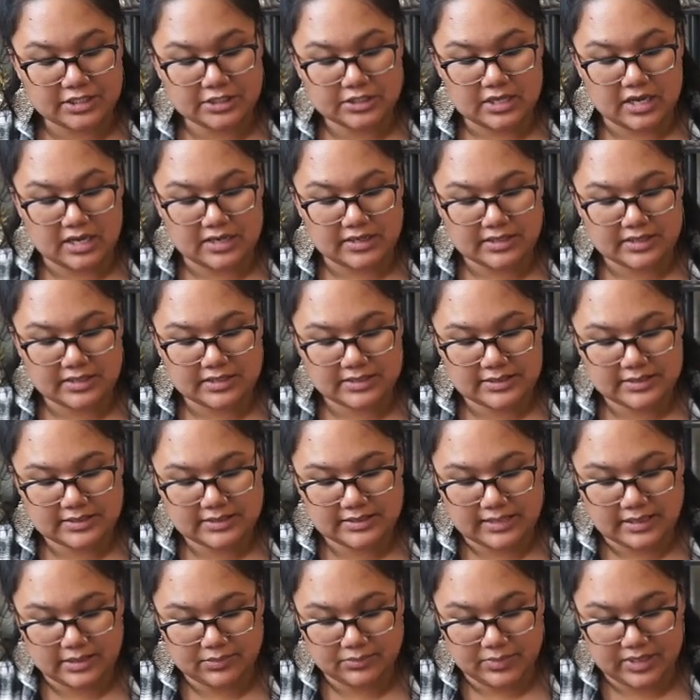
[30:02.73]
just got it because it
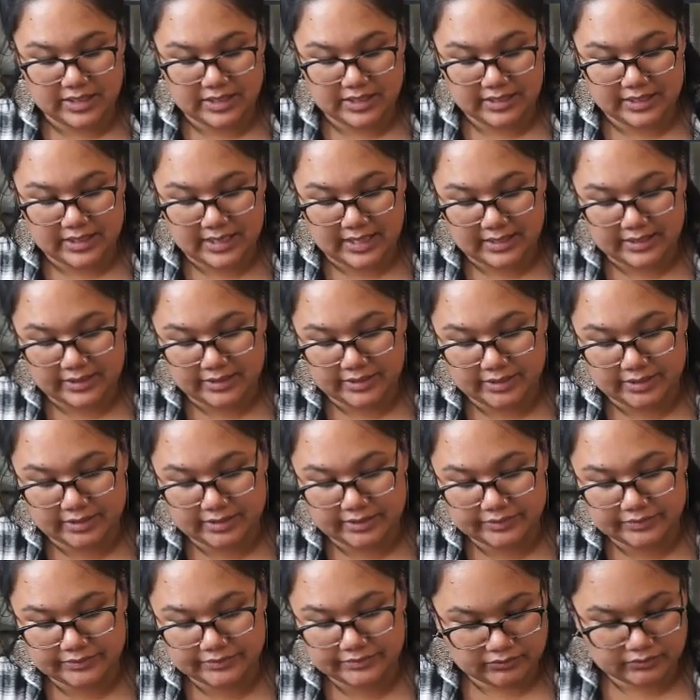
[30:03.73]
said made in
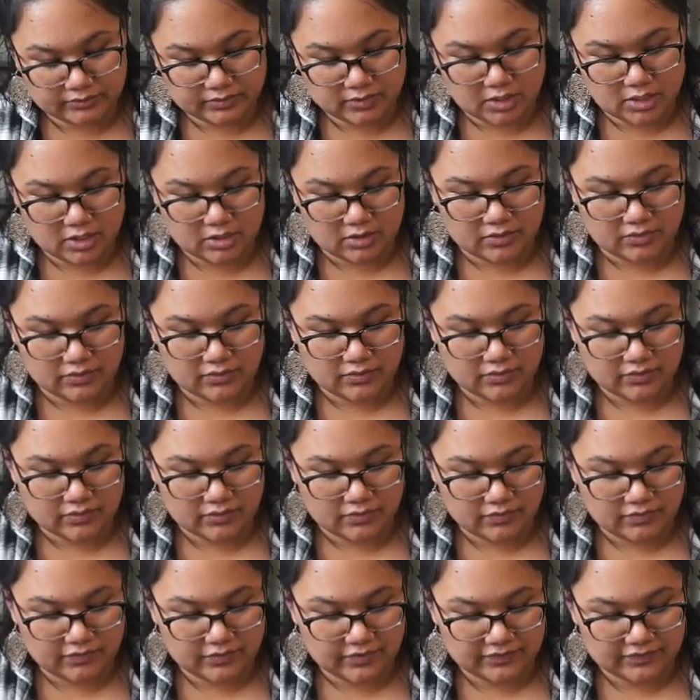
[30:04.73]
Canada oh
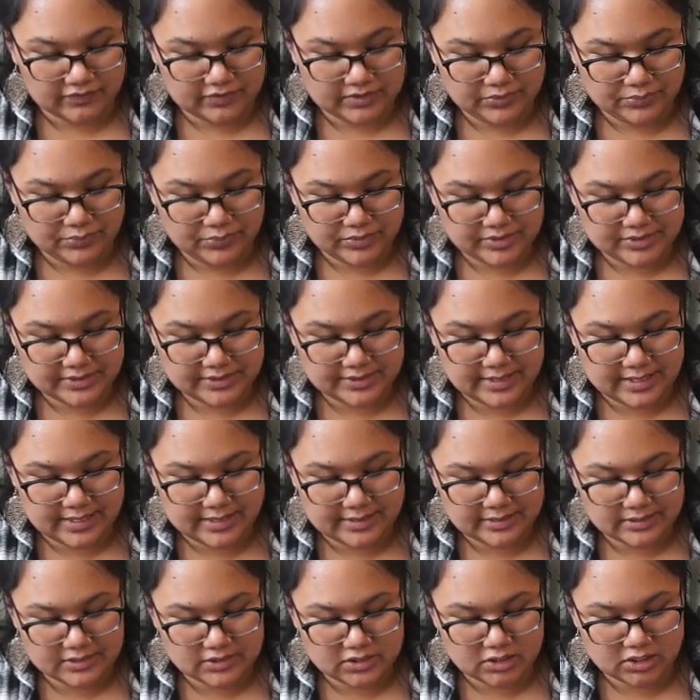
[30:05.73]

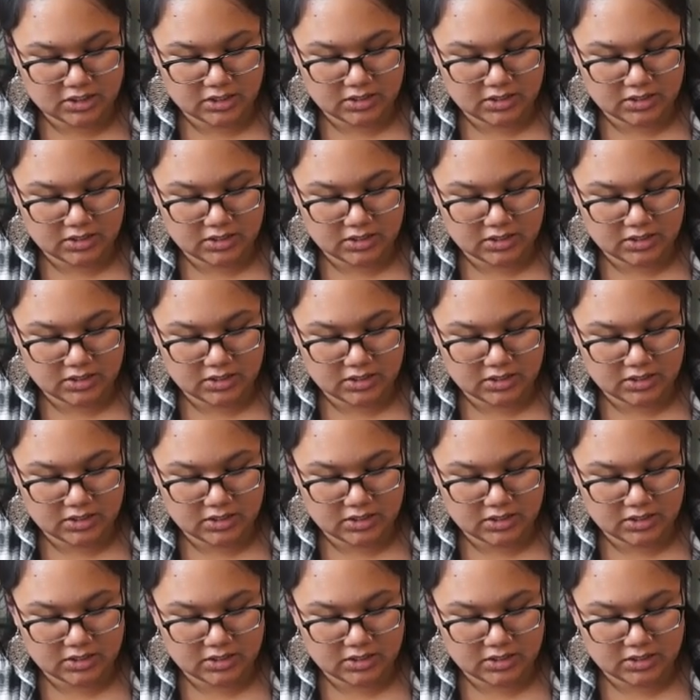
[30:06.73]
50%